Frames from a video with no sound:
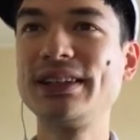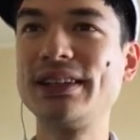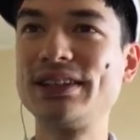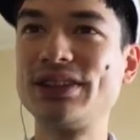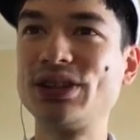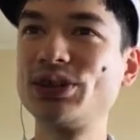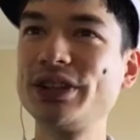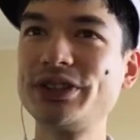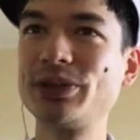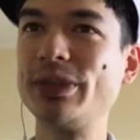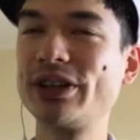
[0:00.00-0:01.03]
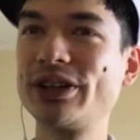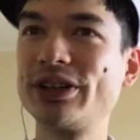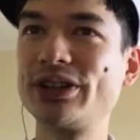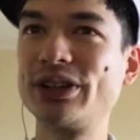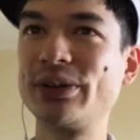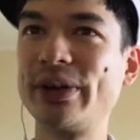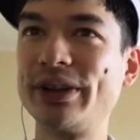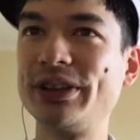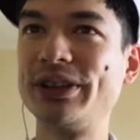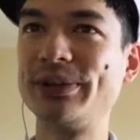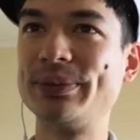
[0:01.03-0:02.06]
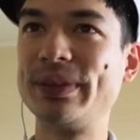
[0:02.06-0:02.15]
It uh, creates a barrier around him